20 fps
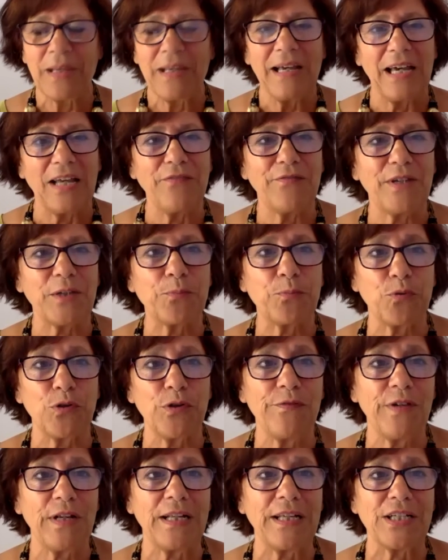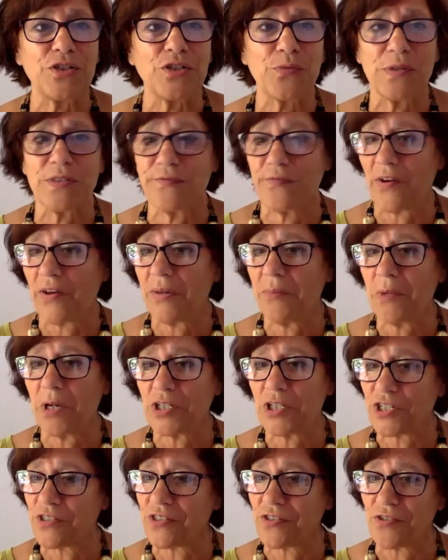And that privilege was very
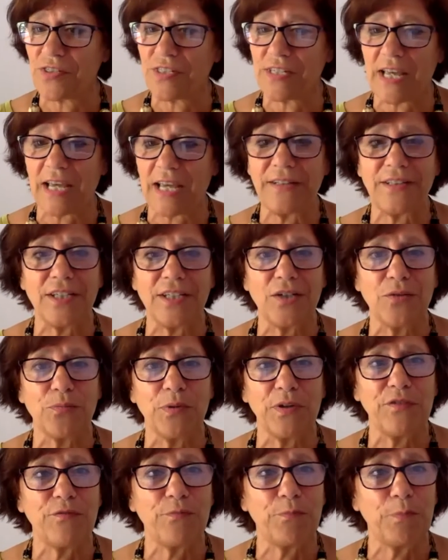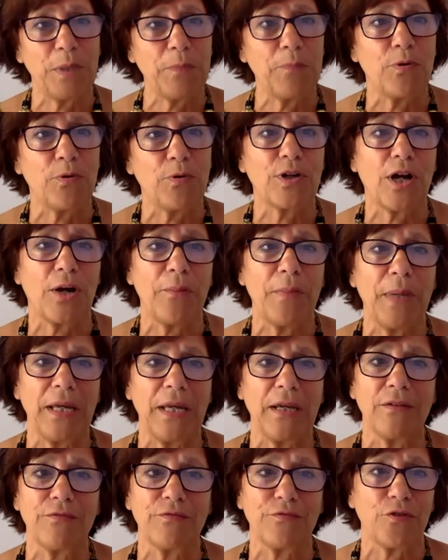much associated with people
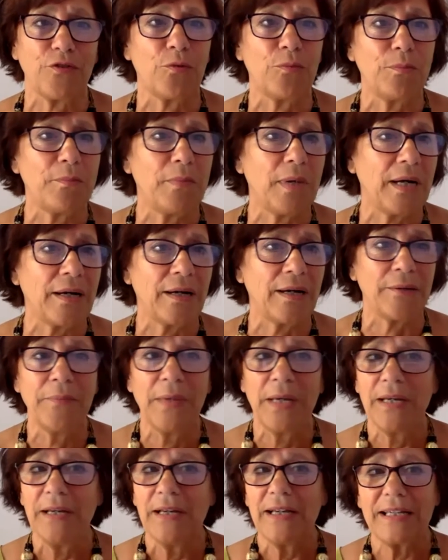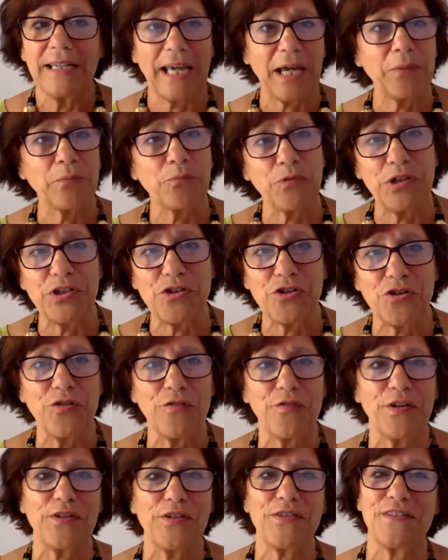coming from Cambridge
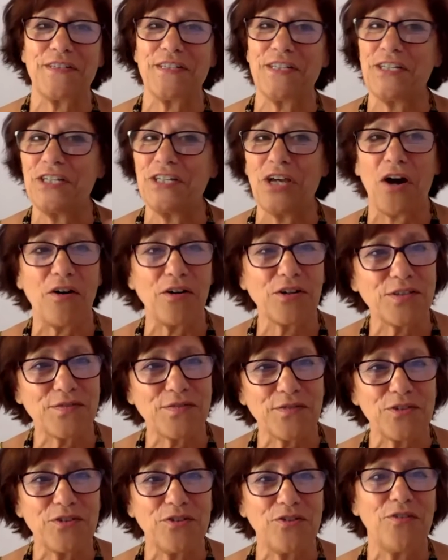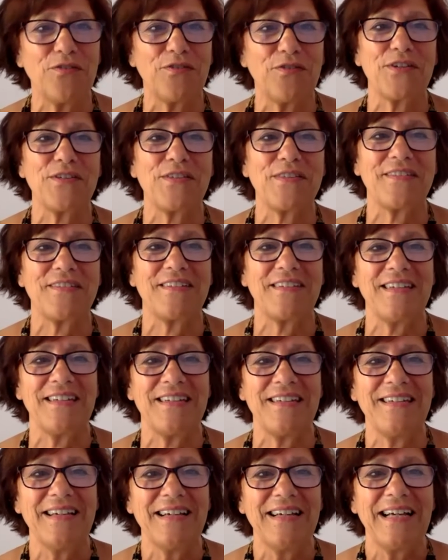University, Oxford
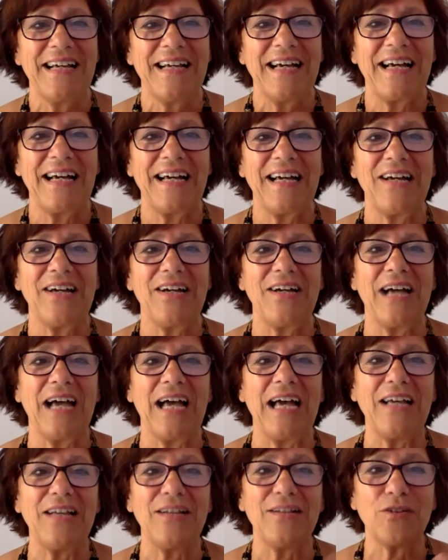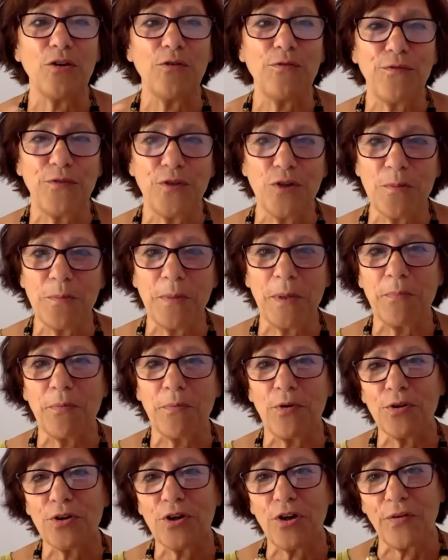University, and a few
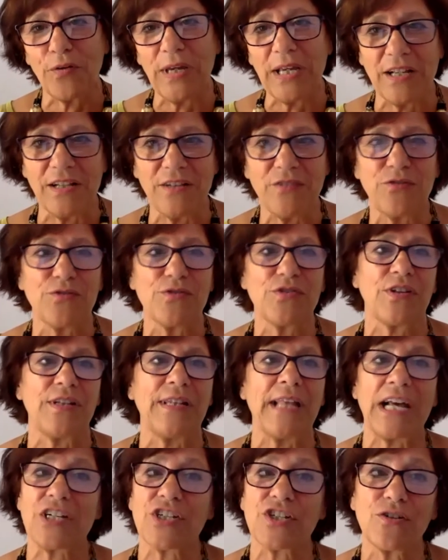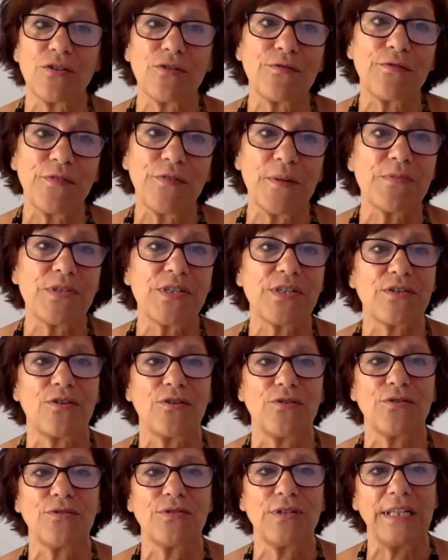people going into the National Film
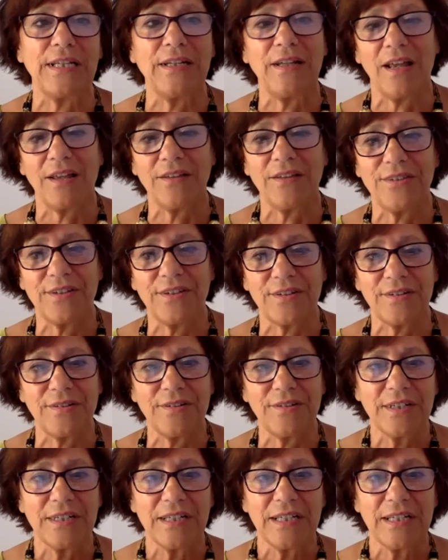School in London.